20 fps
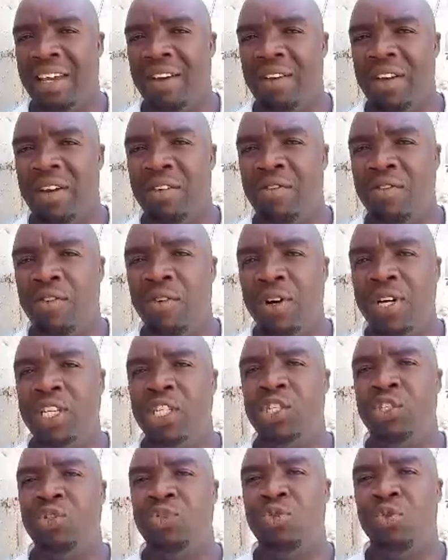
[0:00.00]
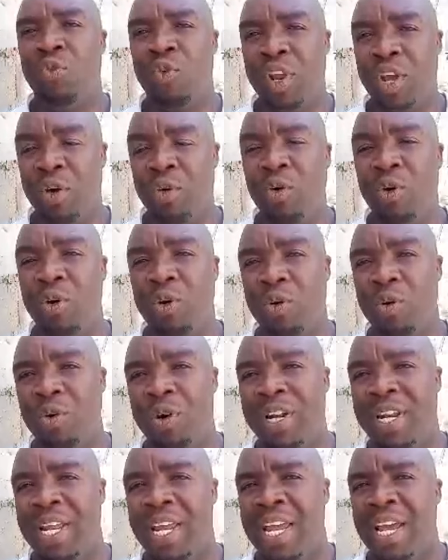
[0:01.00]
a, a, a voice to reckon
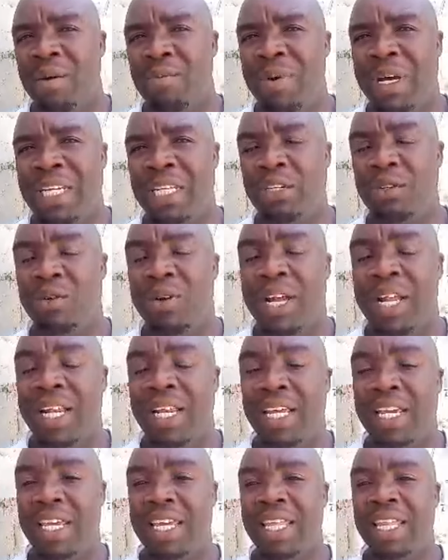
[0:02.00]
on, particularly